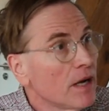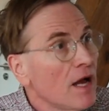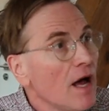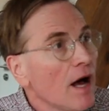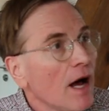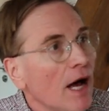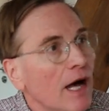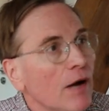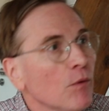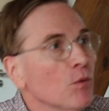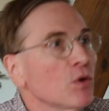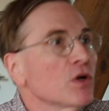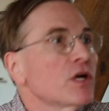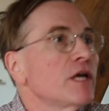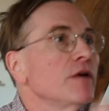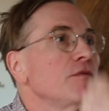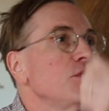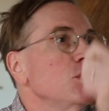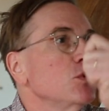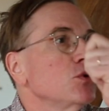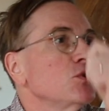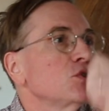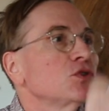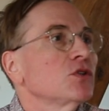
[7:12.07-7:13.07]
I will give
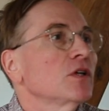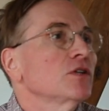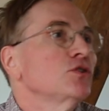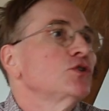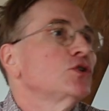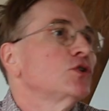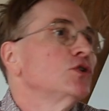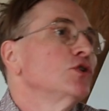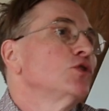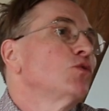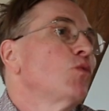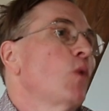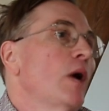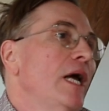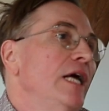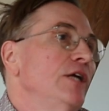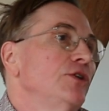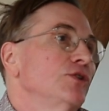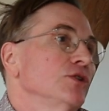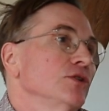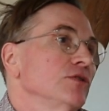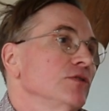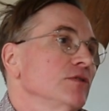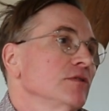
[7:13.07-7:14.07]
you such good
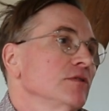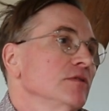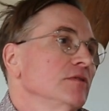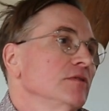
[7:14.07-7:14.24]
wages